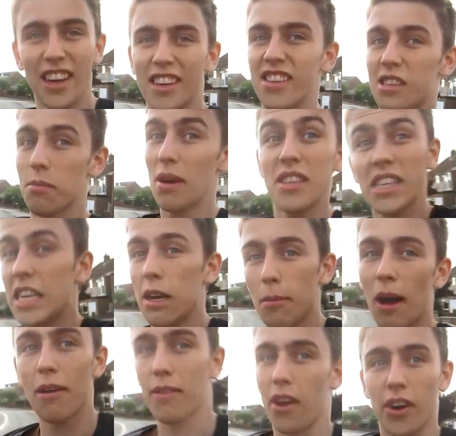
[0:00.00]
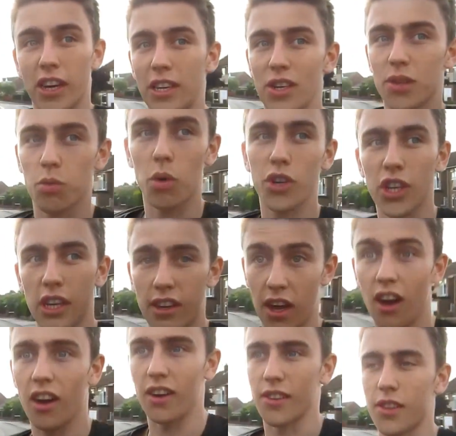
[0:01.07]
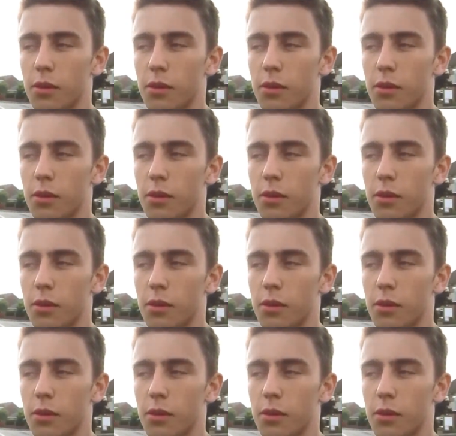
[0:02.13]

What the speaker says: It's the best thing about vlogging, just watching cars,